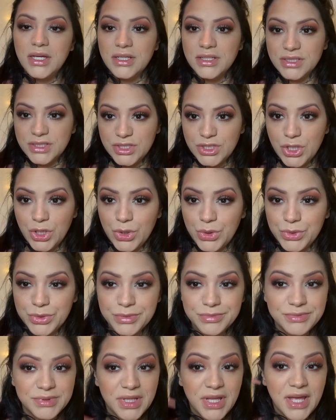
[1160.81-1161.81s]
So
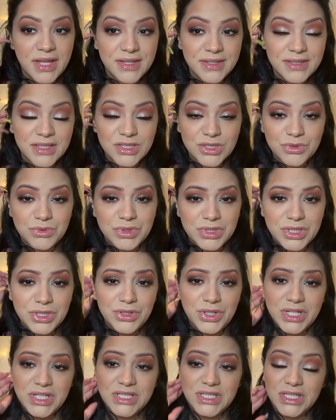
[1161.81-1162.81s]
I think that's a really
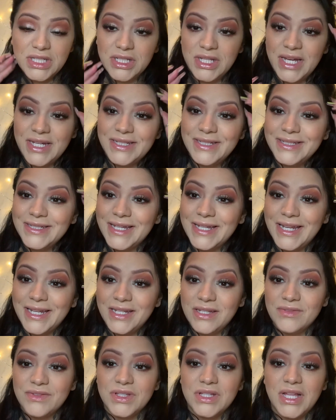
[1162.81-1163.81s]
great deal. I didn't get
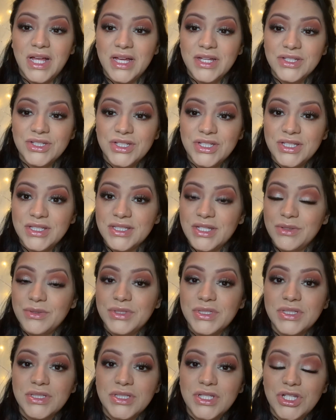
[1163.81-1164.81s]
any of the lashes. I was
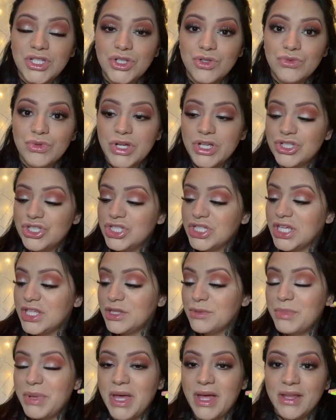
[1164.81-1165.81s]
in such a rush to get
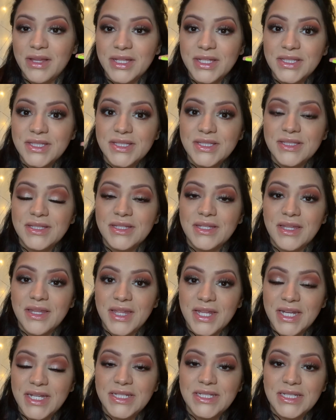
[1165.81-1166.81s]
the palettes
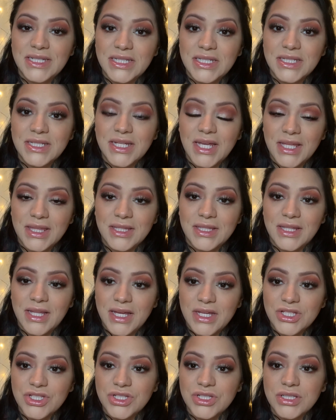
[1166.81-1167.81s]
that I didn't get the
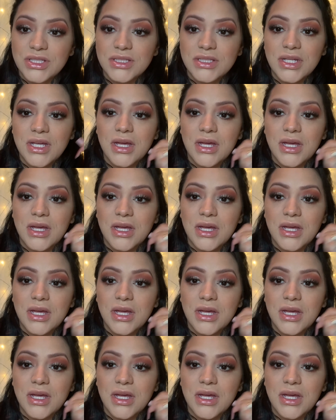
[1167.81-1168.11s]
lashes.